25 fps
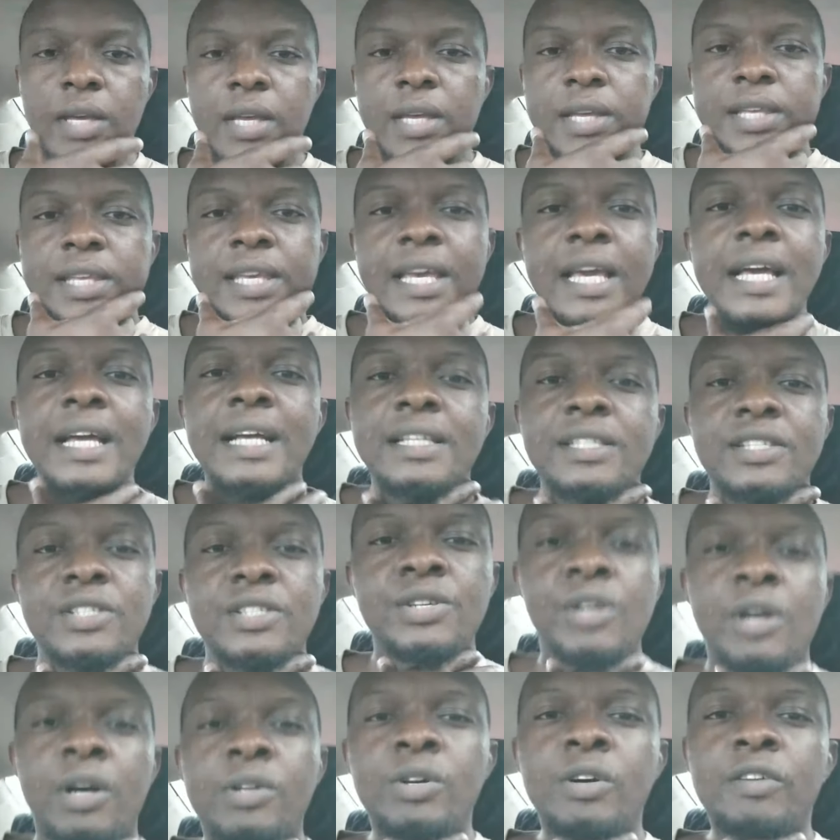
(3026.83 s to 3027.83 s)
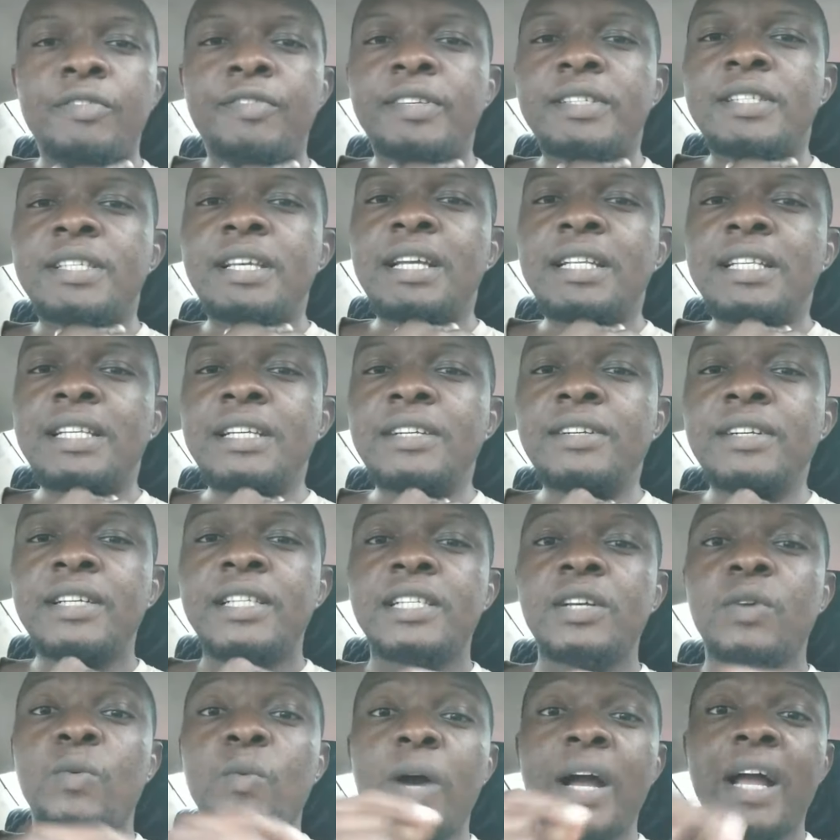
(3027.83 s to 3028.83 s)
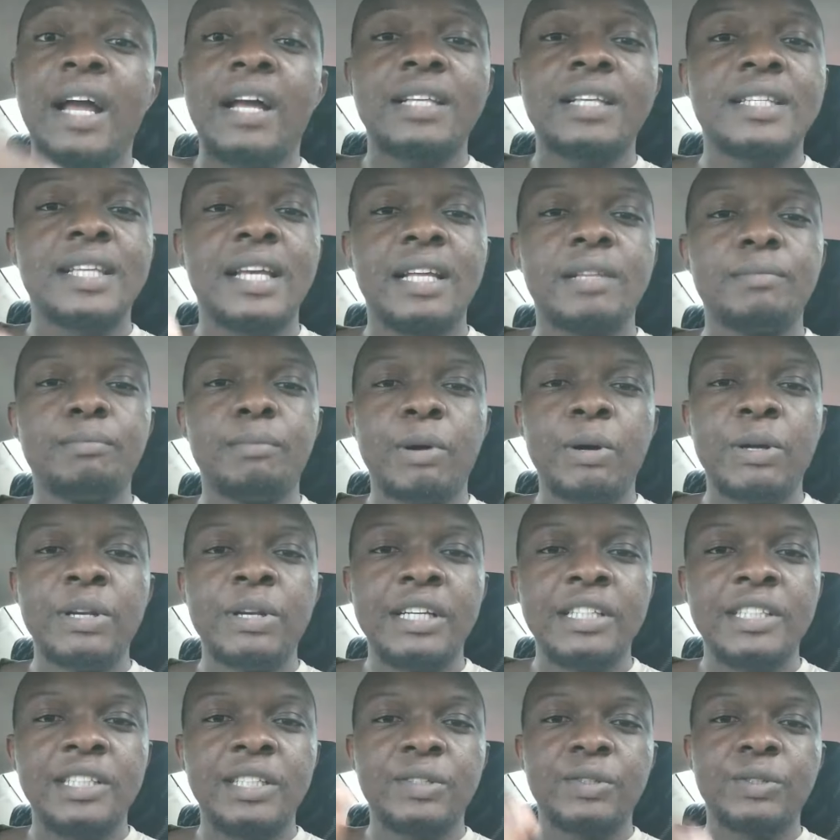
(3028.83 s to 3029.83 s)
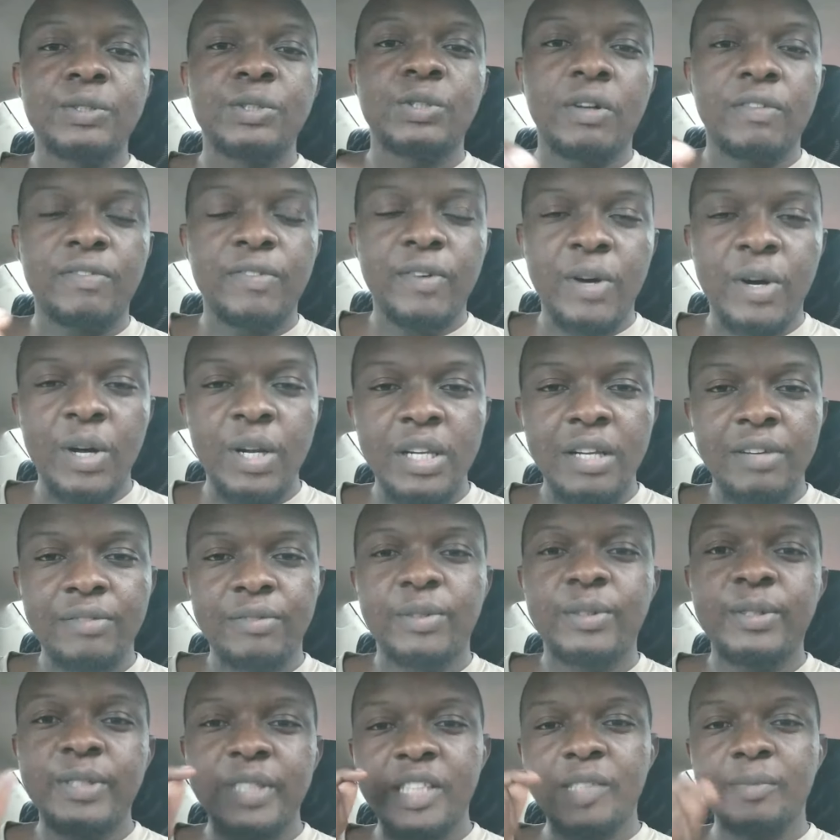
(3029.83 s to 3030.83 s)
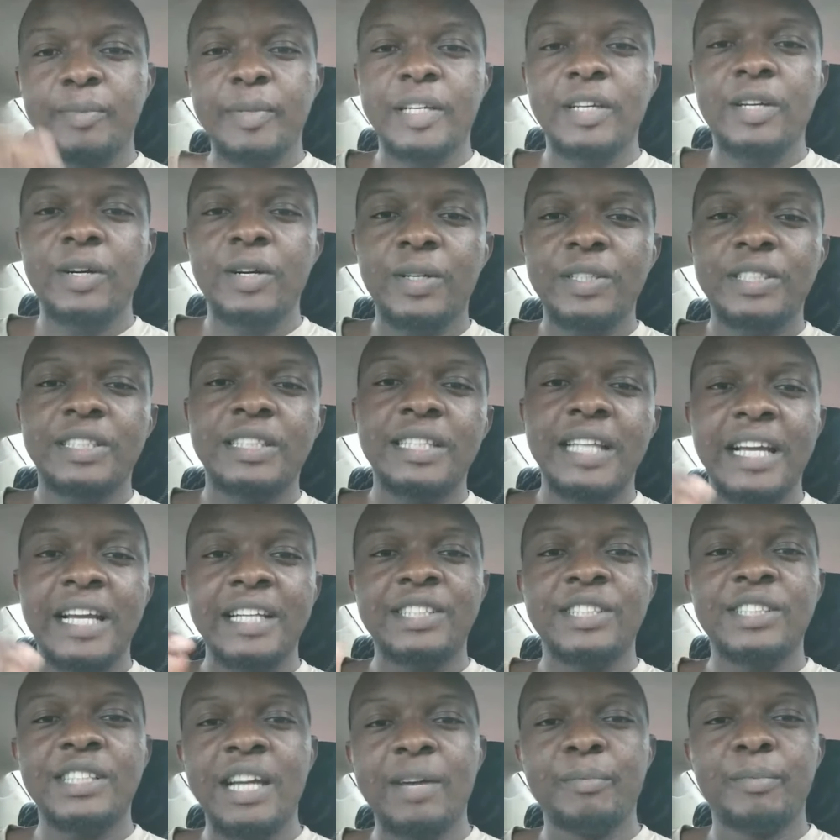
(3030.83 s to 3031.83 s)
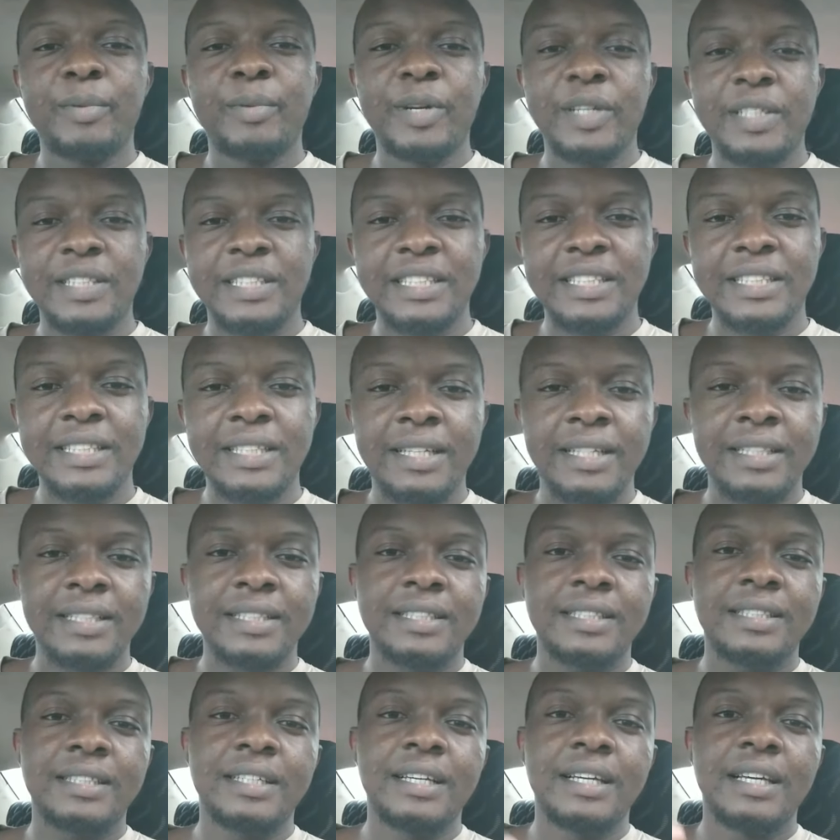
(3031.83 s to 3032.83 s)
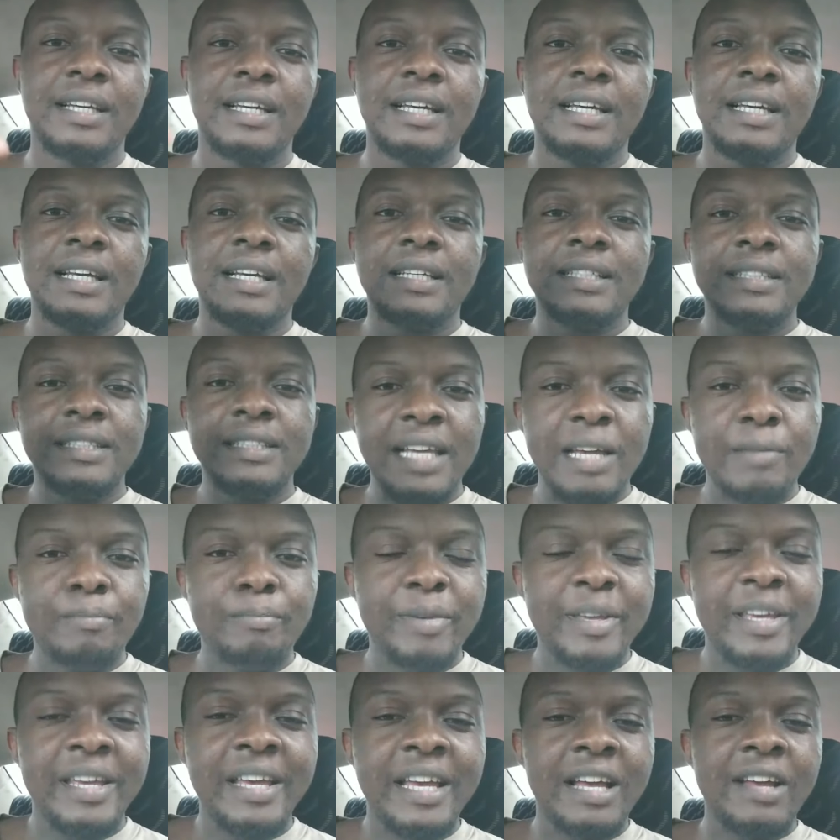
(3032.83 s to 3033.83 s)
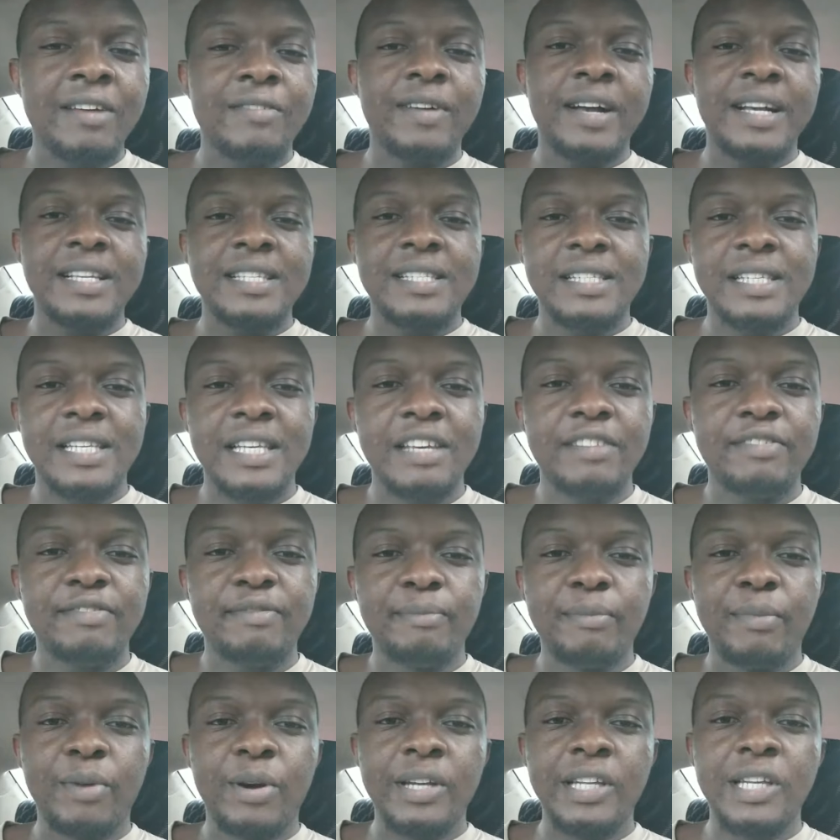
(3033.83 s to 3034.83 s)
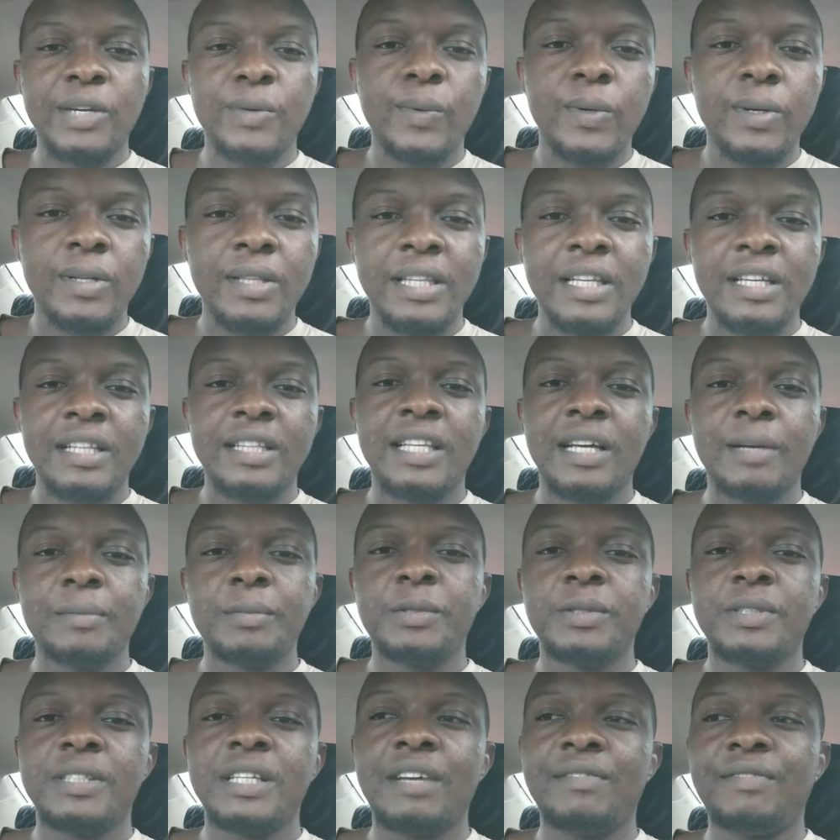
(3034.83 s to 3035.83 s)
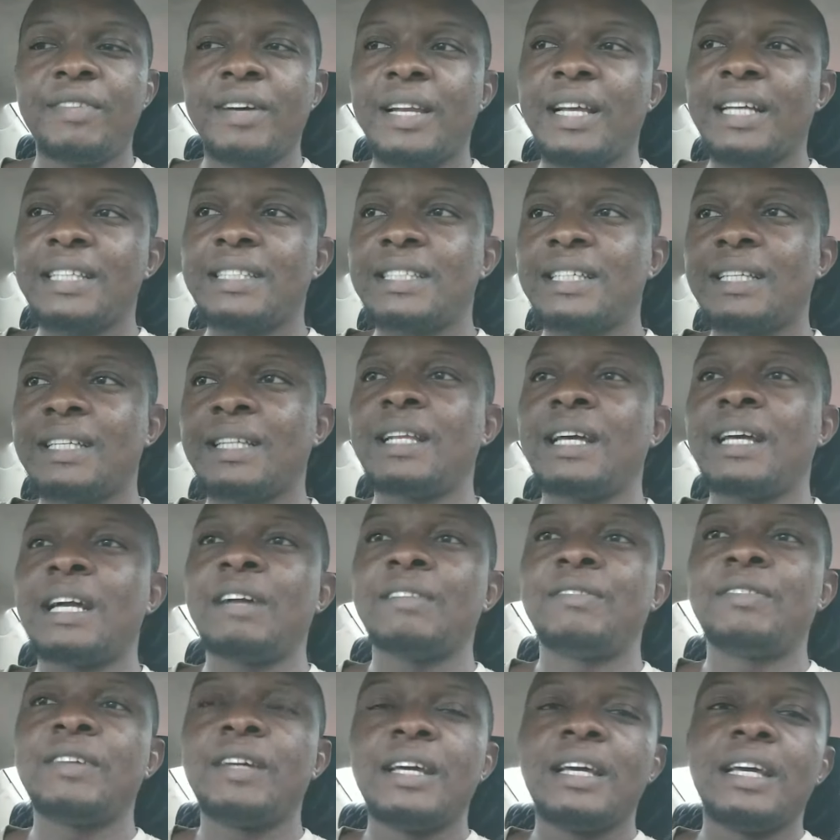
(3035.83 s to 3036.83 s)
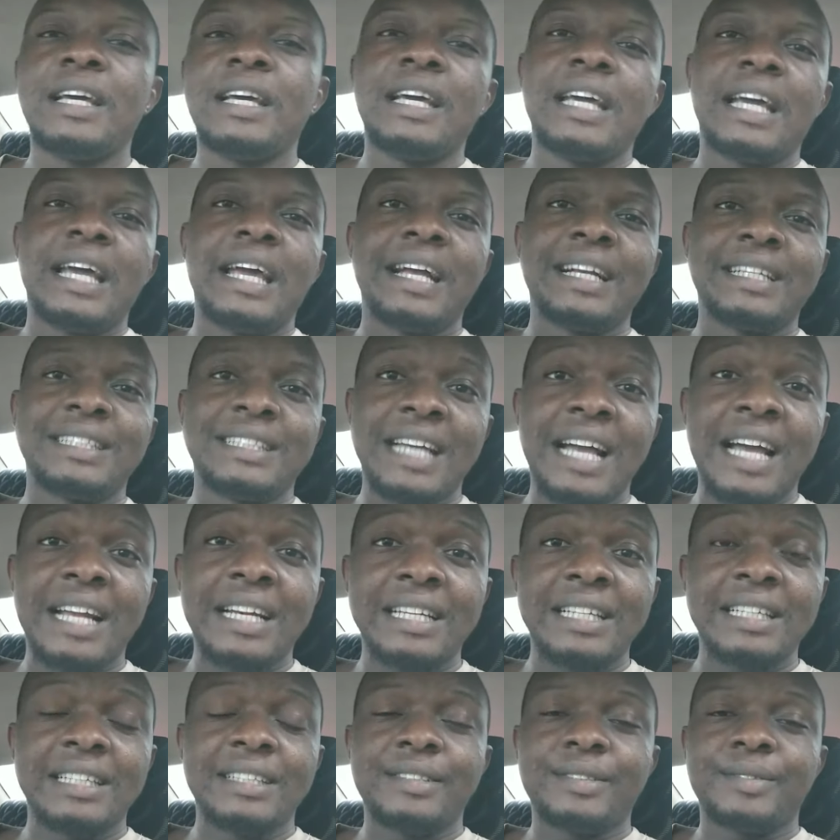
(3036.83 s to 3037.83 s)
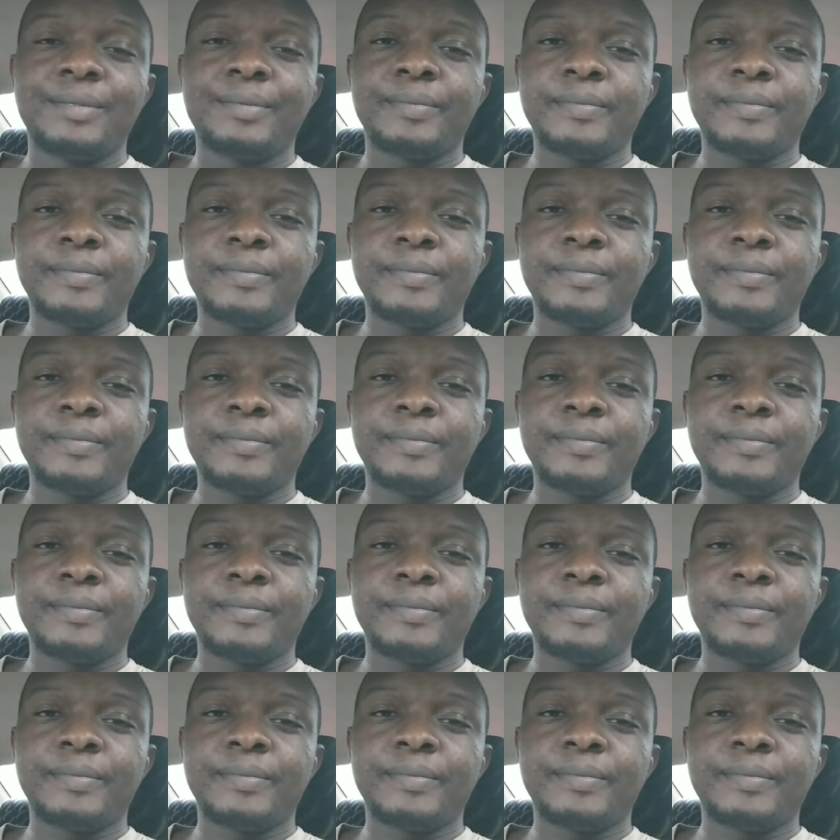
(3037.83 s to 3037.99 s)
Yes, John Ovi said the reason why I said money is the root of all evil is because Nigerian politicians, they behave as if money will lead them to the everlasting life. Exactly.